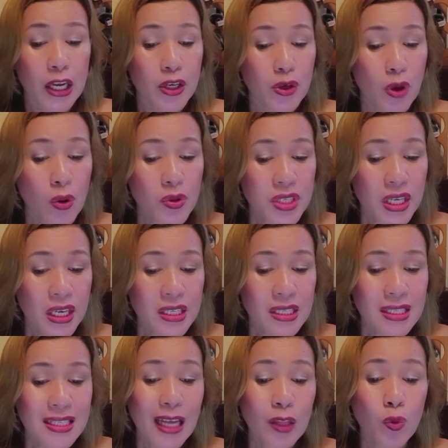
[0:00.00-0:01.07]

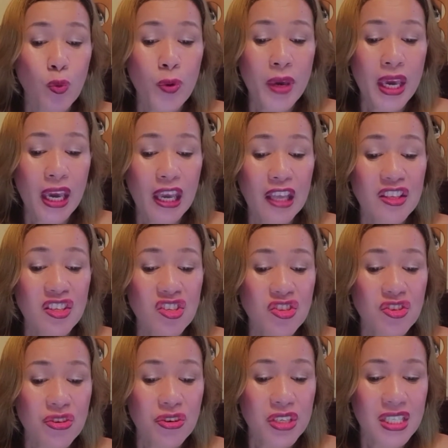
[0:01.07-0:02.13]
Notice that we
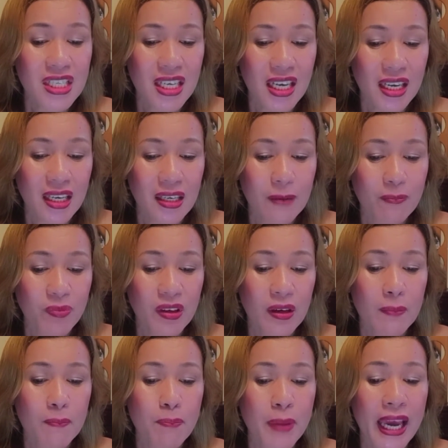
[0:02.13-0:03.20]
inserted
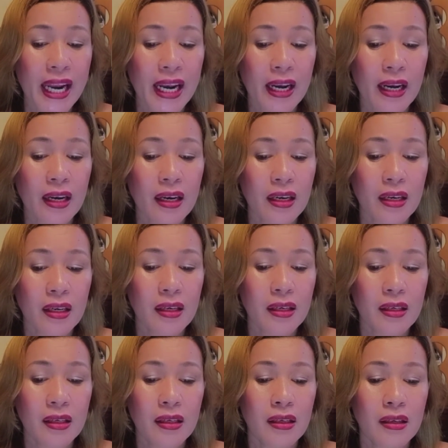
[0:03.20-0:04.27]
been
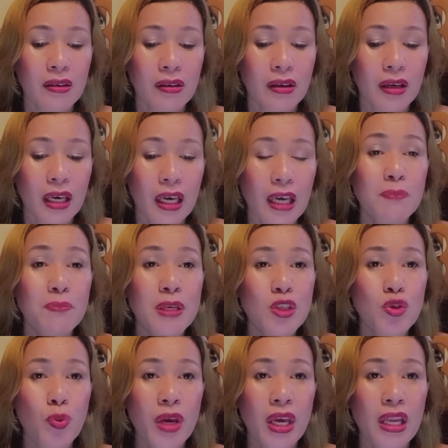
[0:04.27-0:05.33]
in
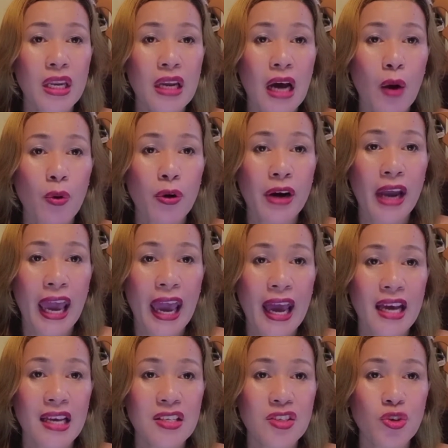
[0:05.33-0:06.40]
between our
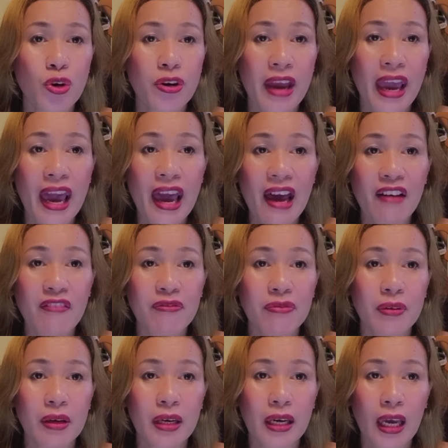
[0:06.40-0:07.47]
has or have
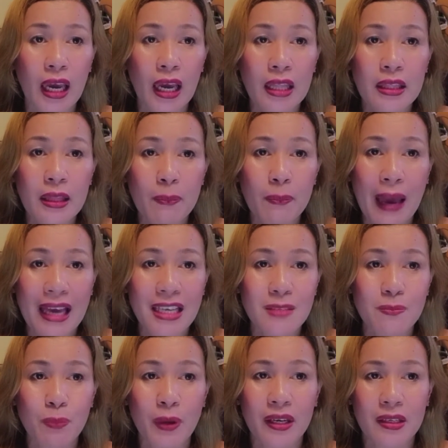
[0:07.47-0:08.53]
and the
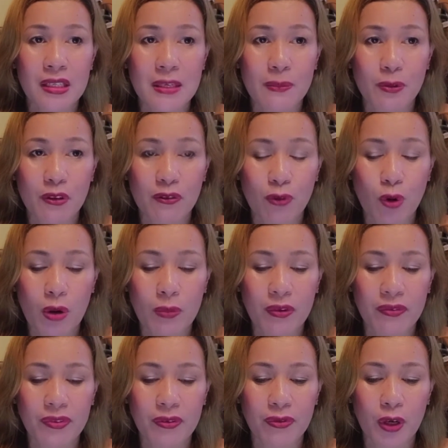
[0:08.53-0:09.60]
past participle form
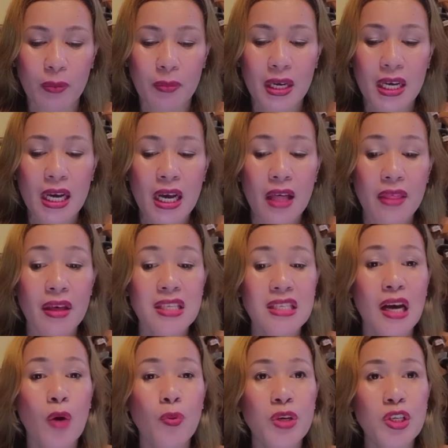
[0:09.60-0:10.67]
of the verb.
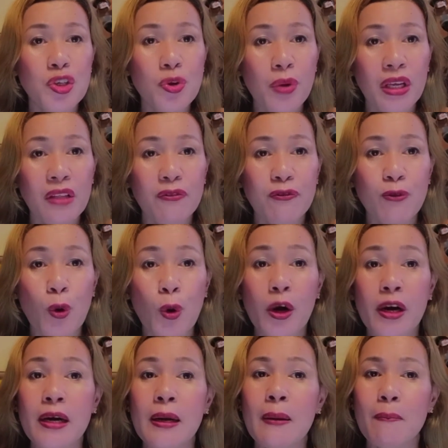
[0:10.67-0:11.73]
That's how we do it
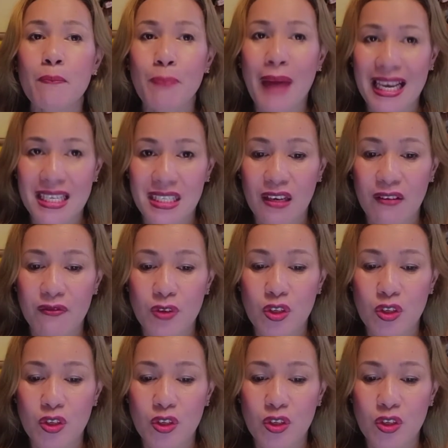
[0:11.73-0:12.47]
for passive.